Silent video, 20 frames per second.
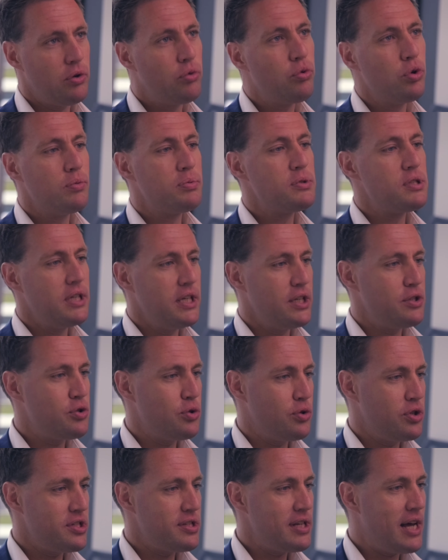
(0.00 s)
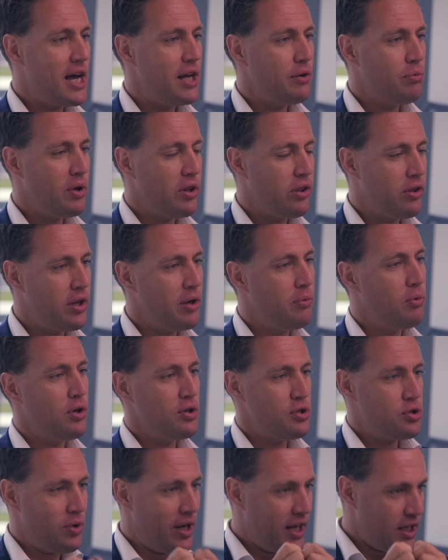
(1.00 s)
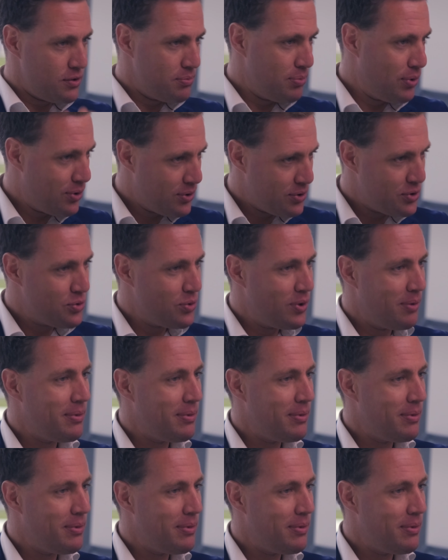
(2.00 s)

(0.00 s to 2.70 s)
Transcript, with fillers: Groups need to decide whether they want to export to a